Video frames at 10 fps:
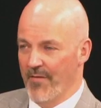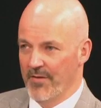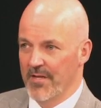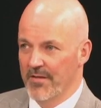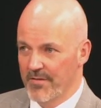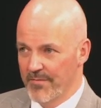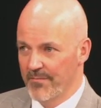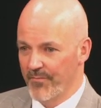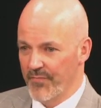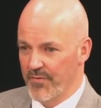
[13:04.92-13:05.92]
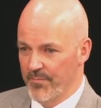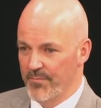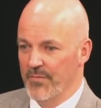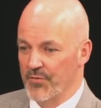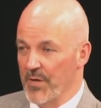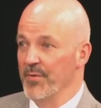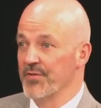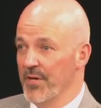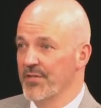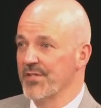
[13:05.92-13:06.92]
to get the Trump
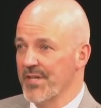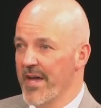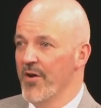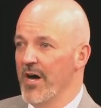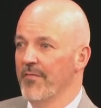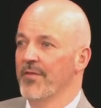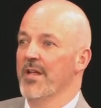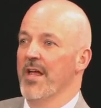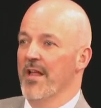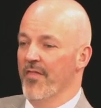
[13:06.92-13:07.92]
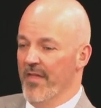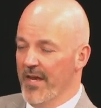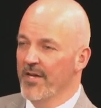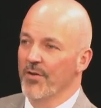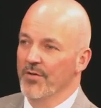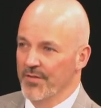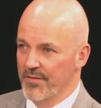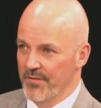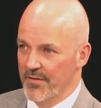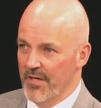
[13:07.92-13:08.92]
administration sign off, and then it goes
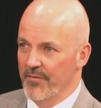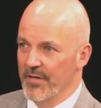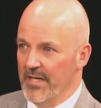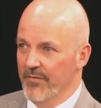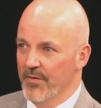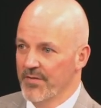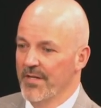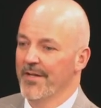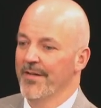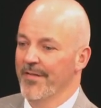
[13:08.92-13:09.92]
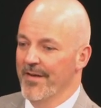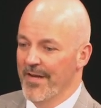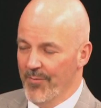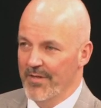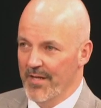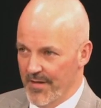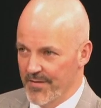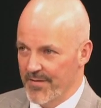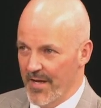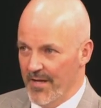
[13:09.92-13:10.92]
to Governor Evers, then he would get his
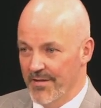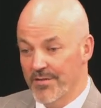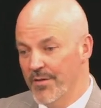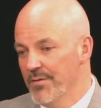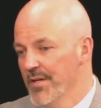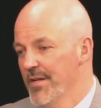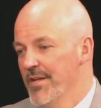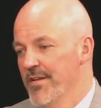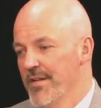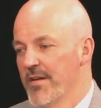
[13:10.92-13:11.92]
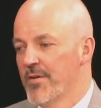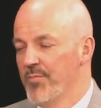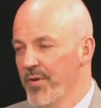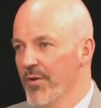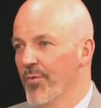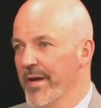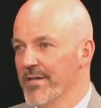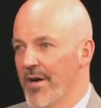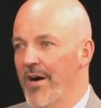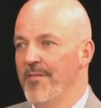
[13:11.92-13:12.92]
say in it. So it could be a
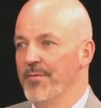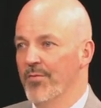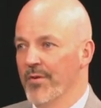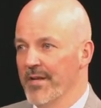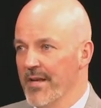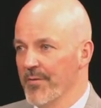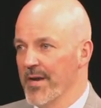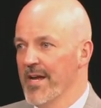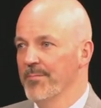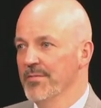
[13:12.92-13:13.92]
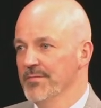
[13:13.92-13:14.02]
ways off before that anyway. Well, you and